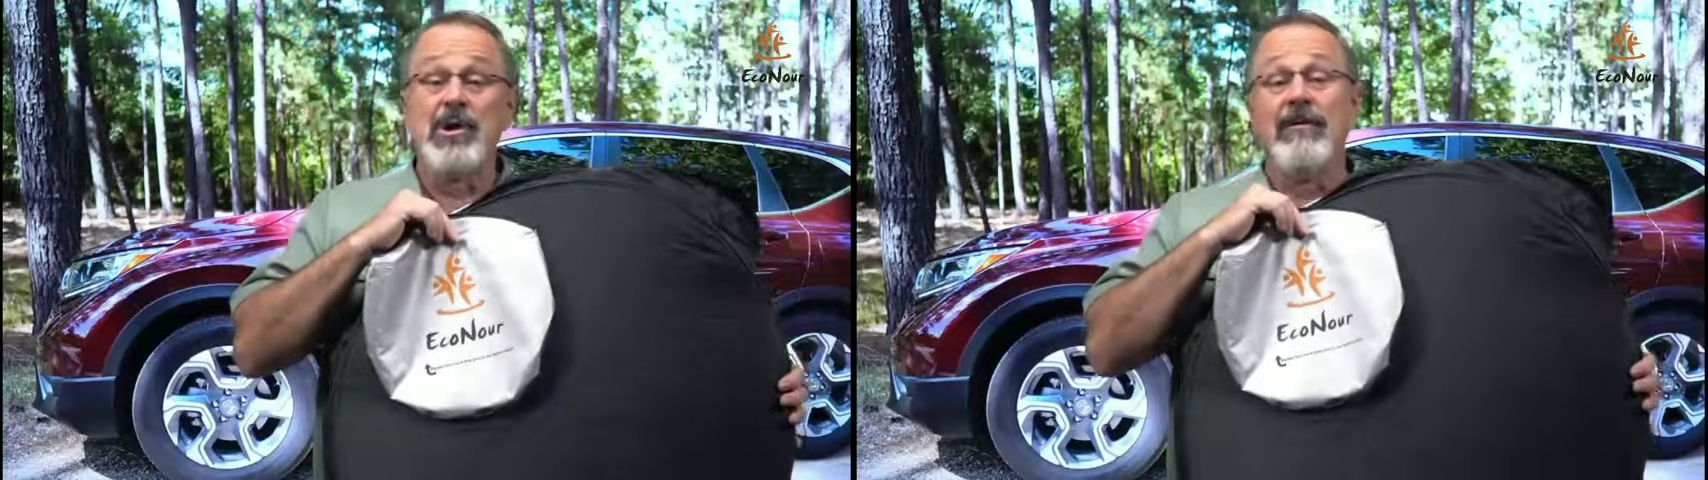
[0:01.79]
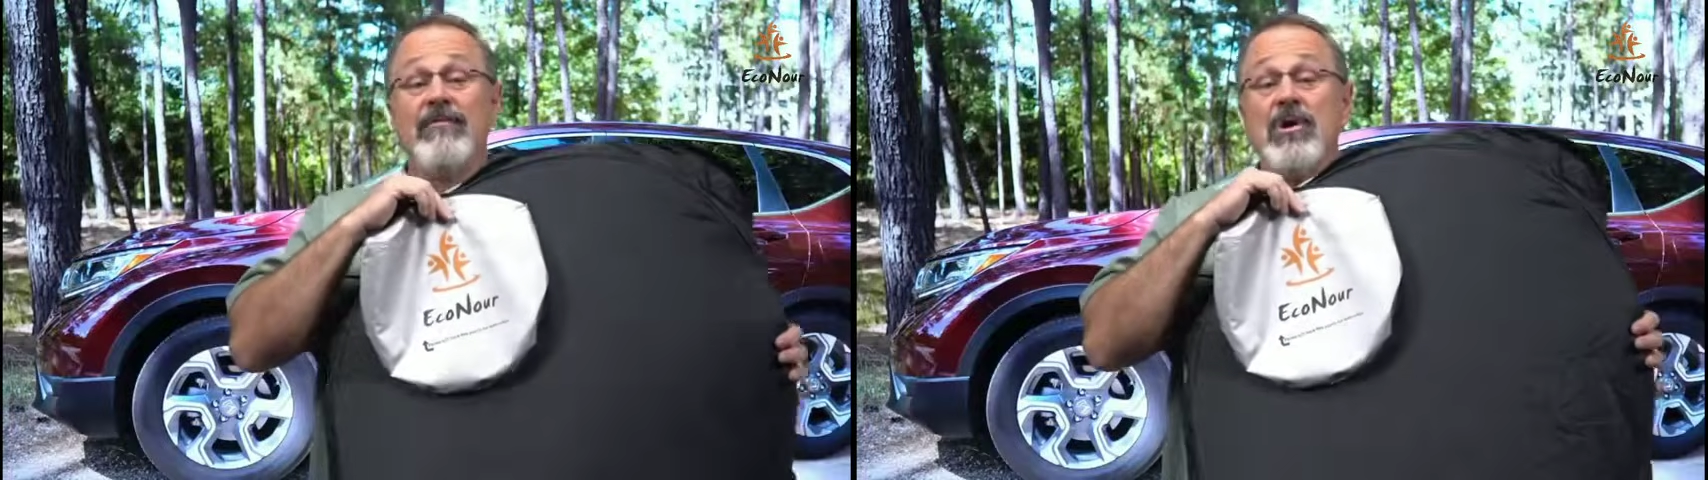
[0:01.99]

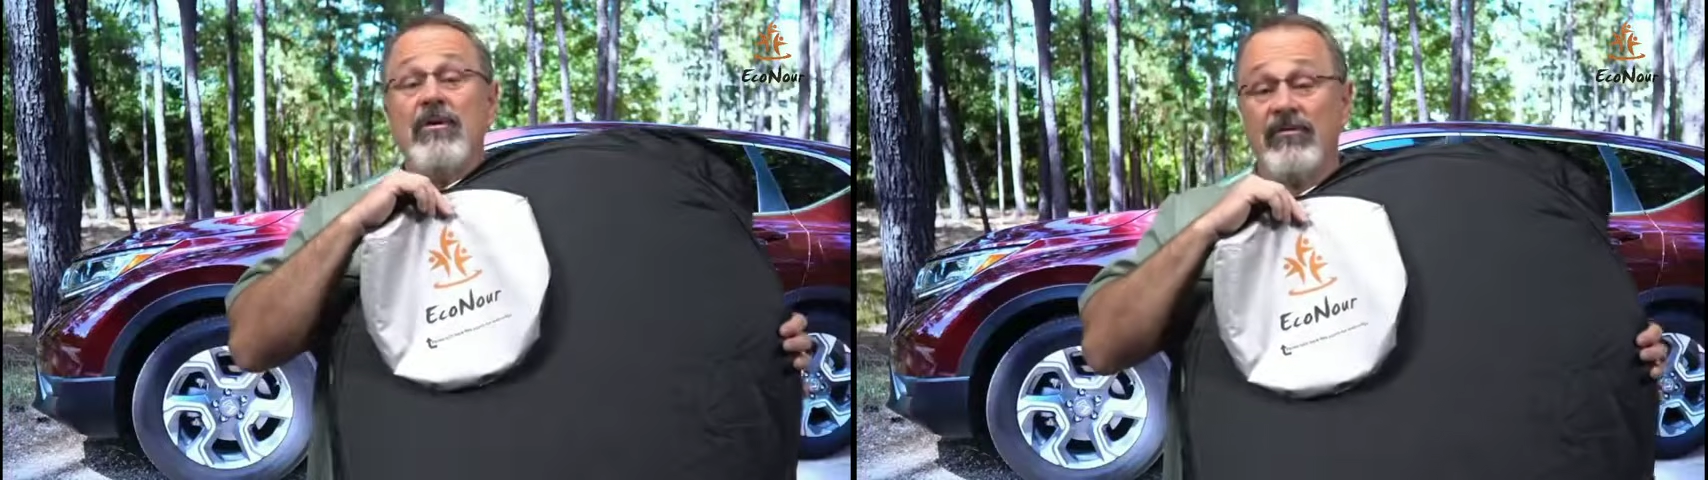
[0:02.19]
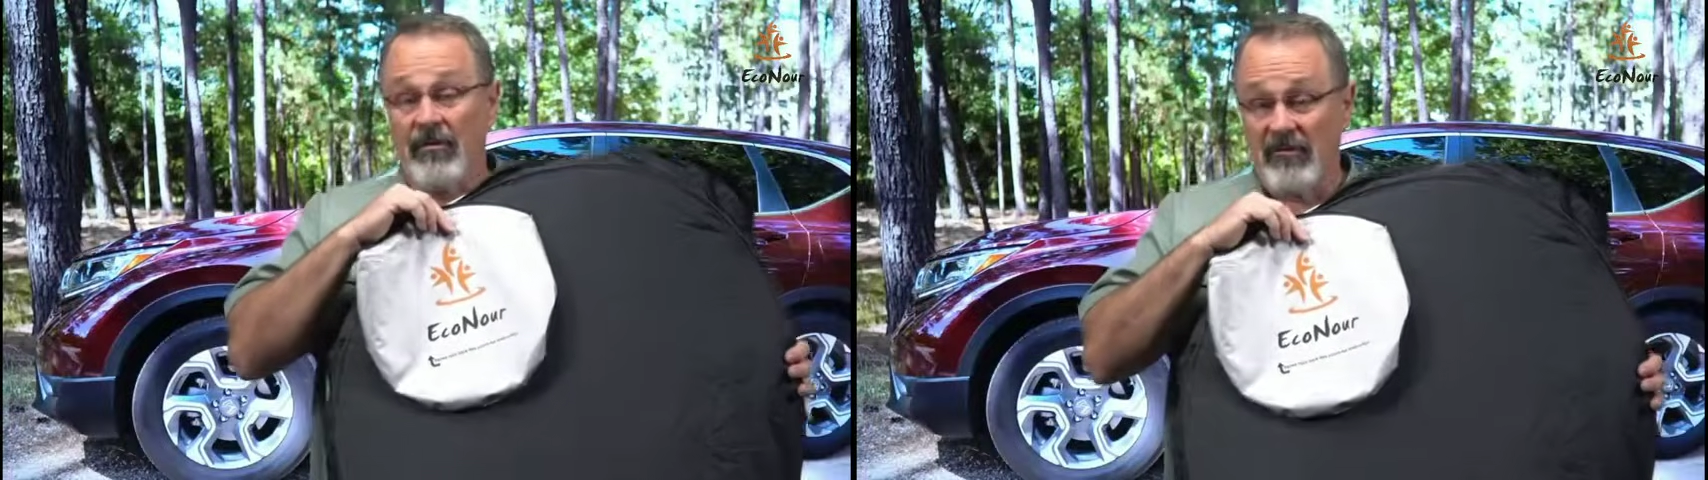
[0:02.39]
you've
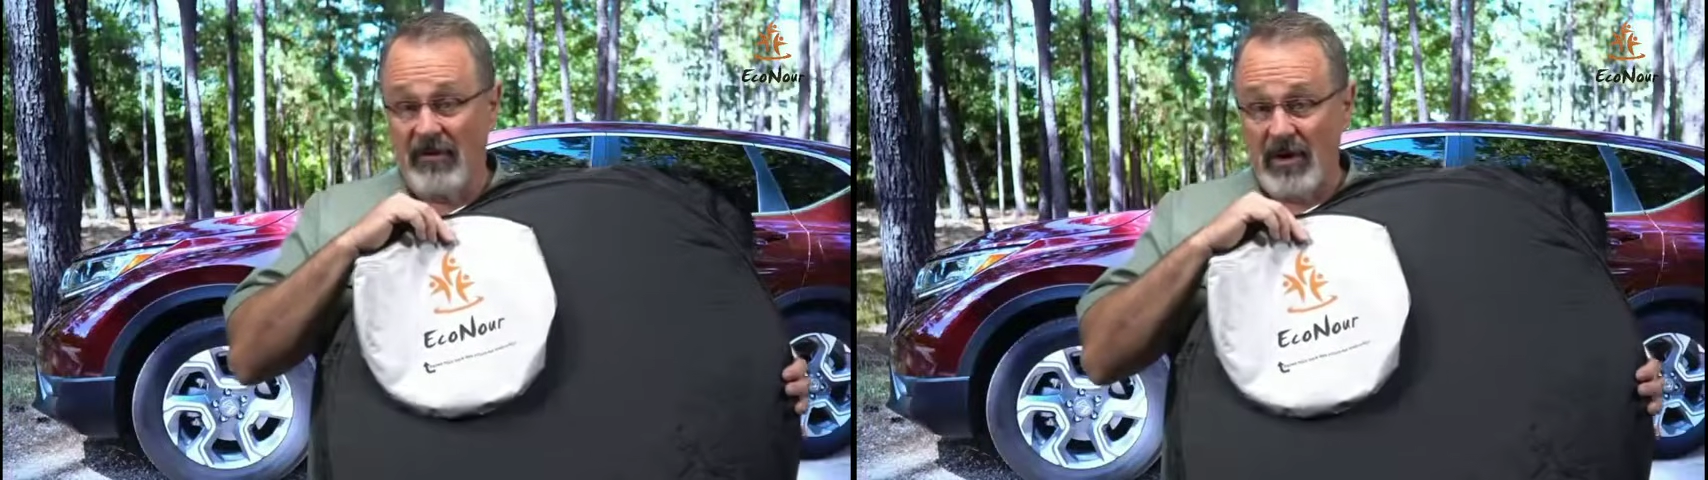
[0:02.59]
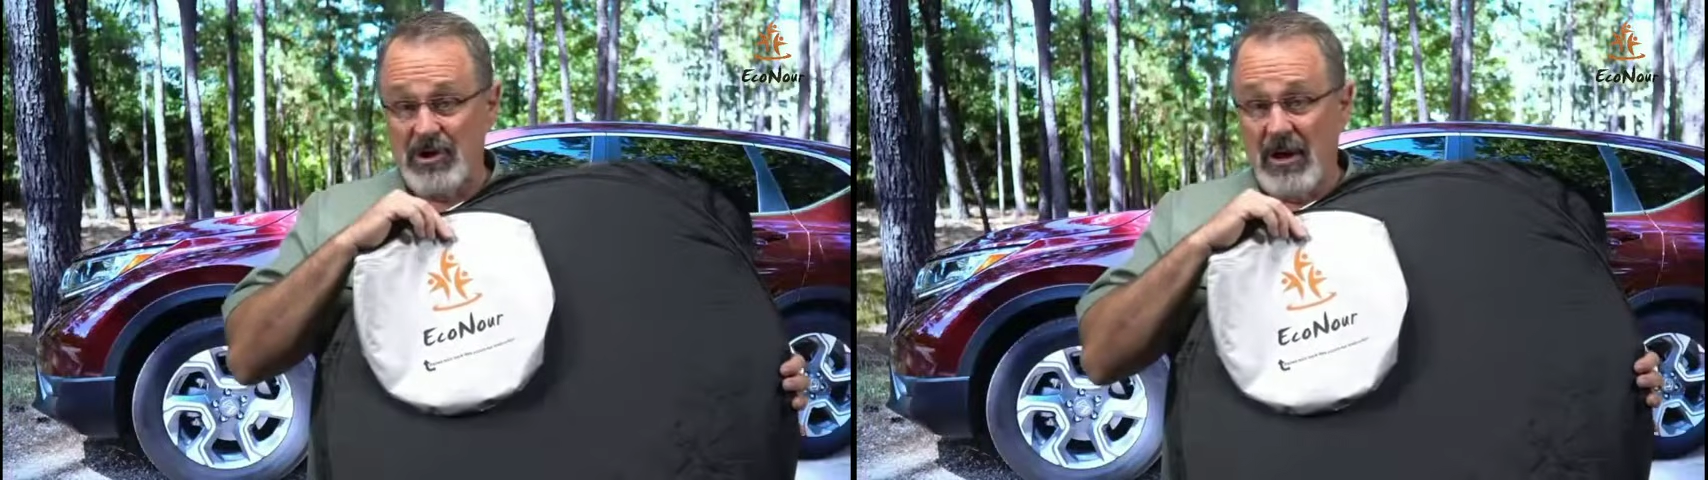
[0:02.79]
used your
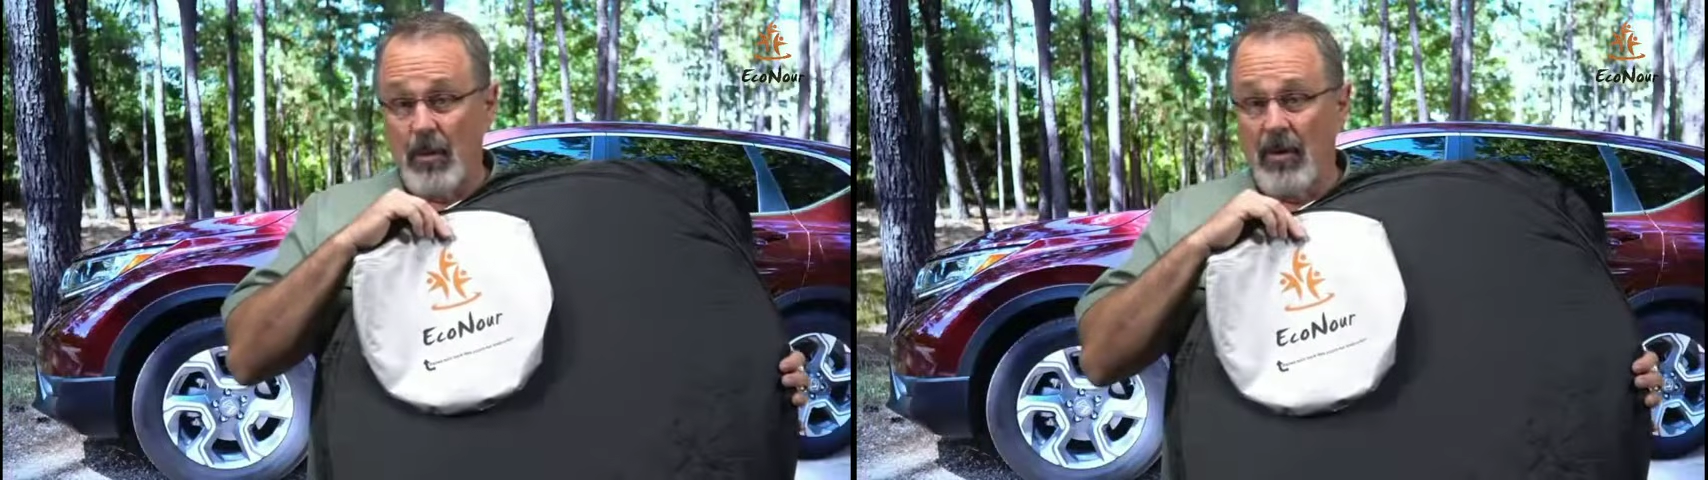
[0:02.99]
sunshade